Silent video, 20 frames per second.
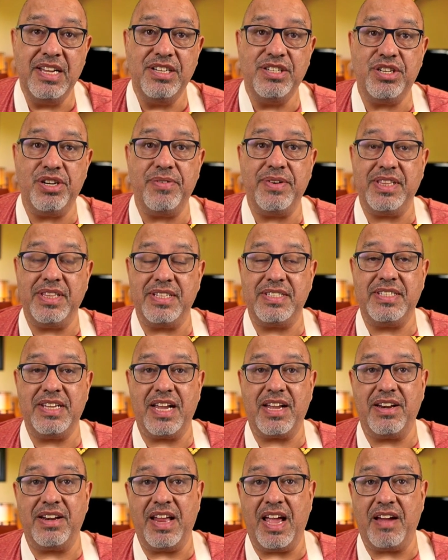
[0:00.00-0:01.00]
during the
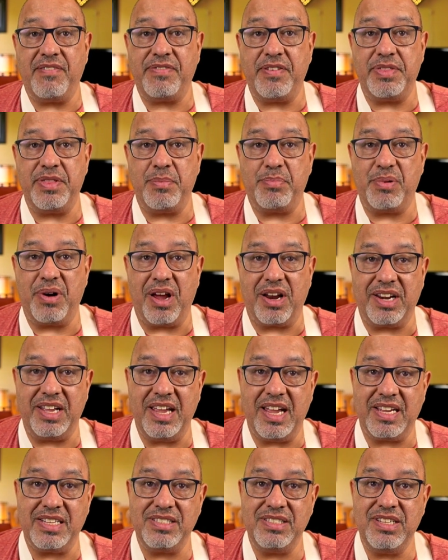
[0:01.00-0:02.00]
second half of the
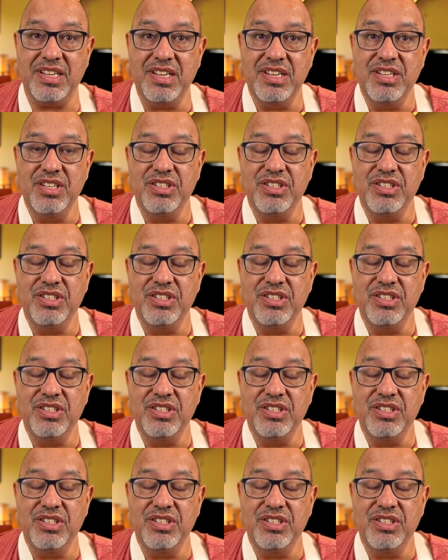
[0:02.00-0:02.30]
broadcast.